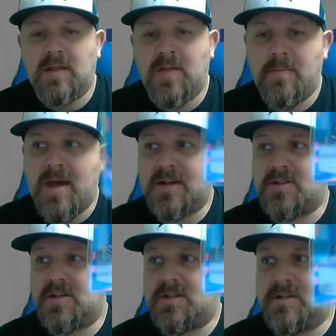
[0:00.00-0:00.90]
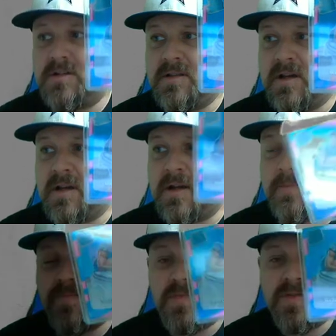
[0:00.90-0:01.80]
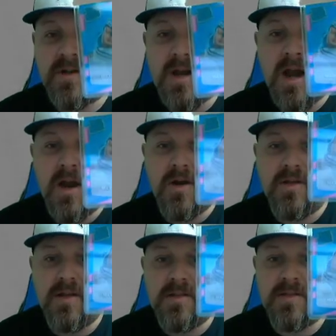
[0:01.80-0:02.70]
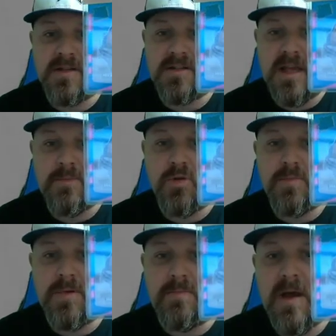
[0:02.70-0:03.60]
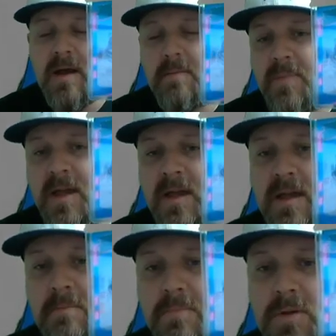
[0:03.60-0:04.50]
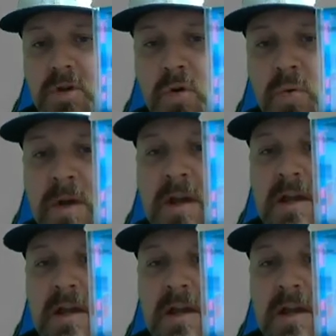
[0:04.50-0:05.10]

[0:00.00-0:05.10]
They match the the card, this label would be pink and blue.